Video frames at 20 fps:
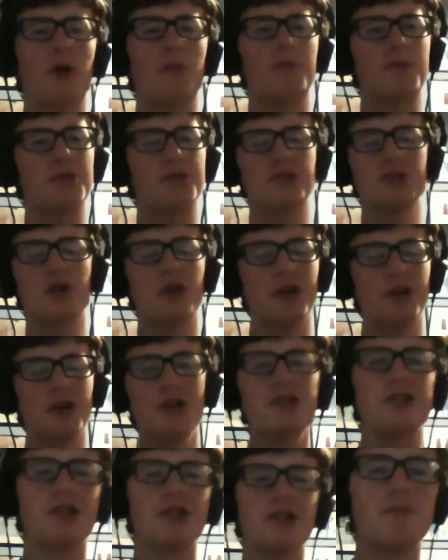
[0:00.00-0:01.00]
the plot, but it's
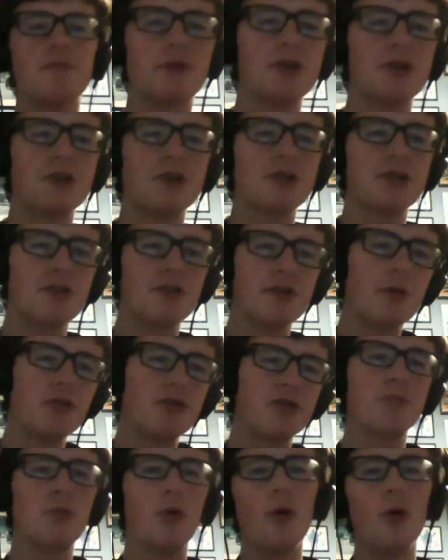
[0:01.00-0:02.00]
not, is it? Because the
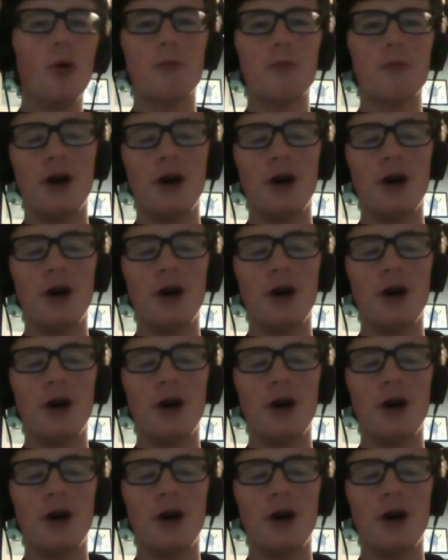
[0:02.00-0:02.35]
most important